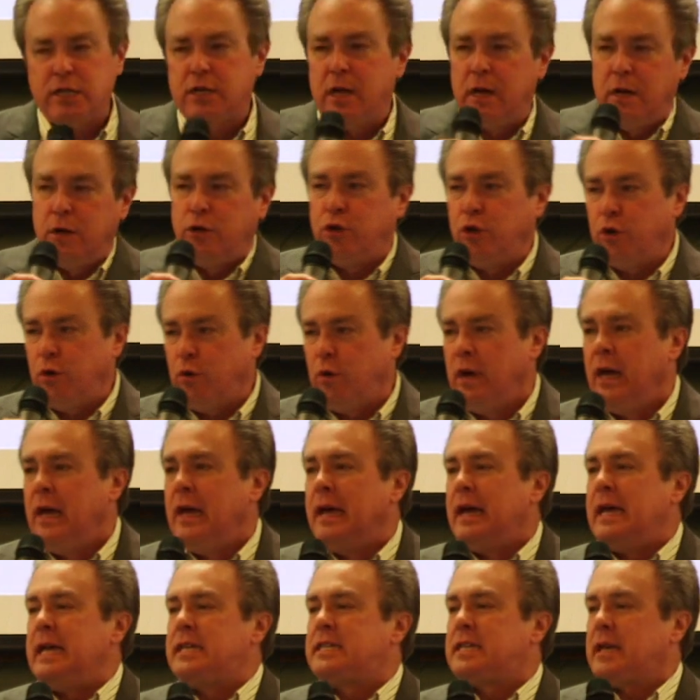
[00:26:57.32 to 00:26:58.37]
going to do.
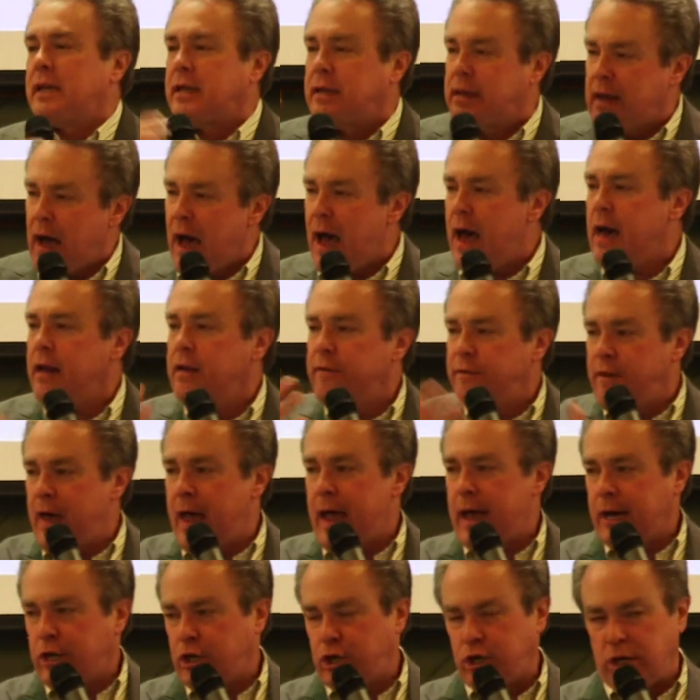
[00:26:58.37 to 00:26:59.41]
He's a God of
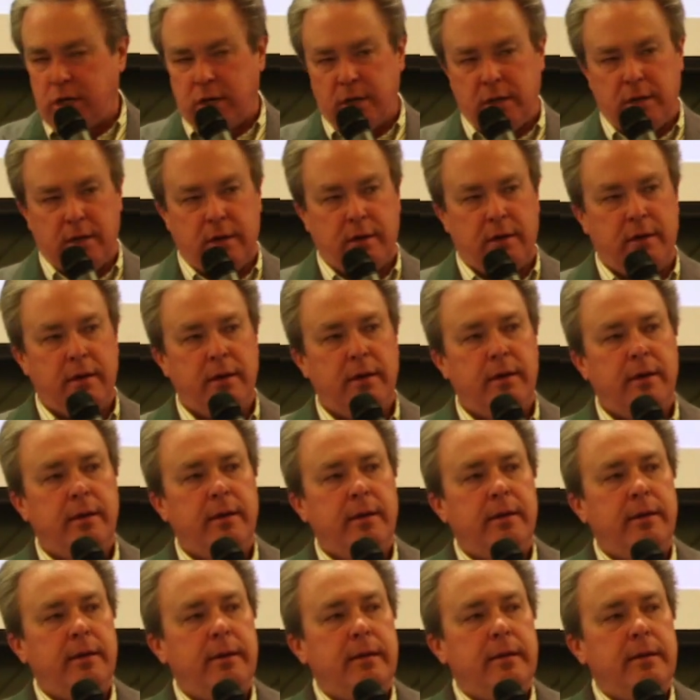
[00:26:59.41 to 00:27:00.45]
action,
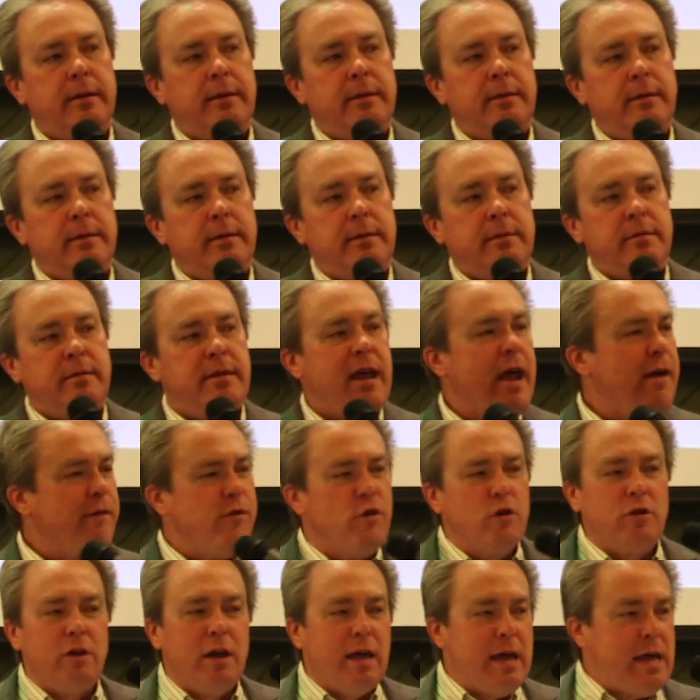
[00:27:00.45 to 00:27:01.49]

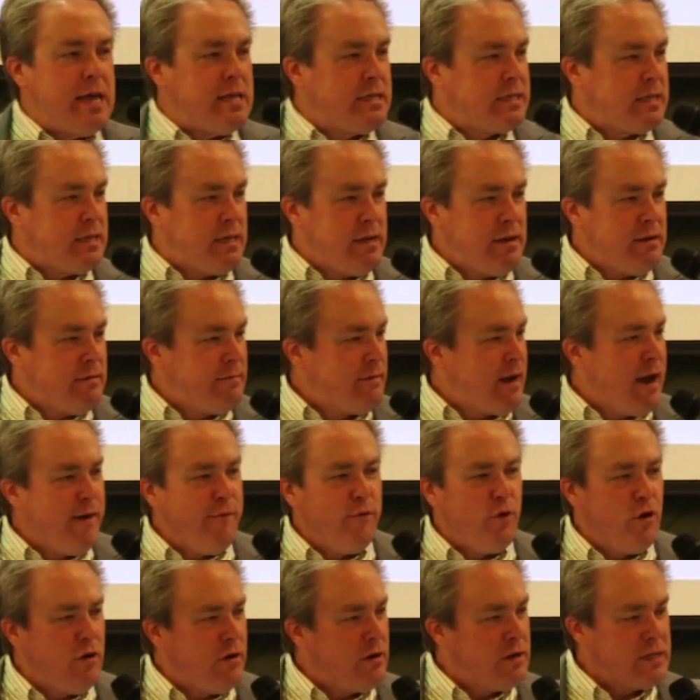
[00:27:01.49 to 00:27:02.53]
never lazy,
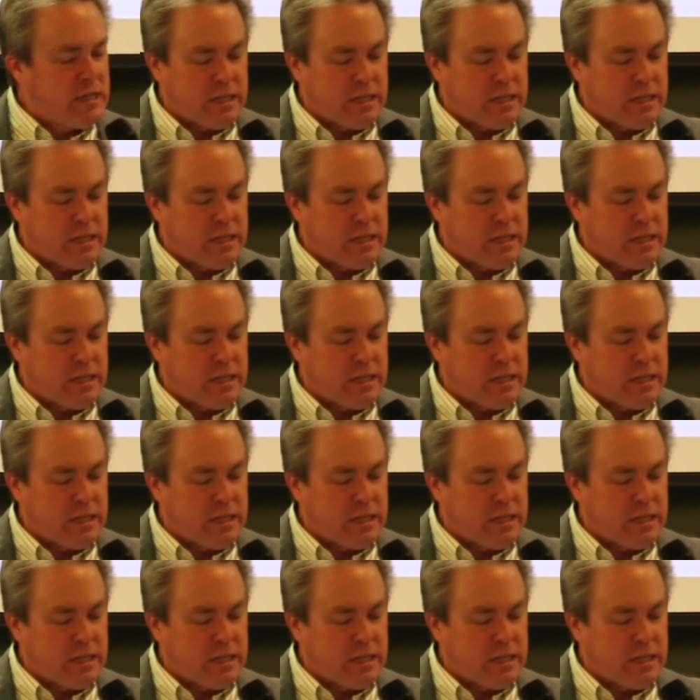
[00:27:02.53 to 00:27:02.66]
never a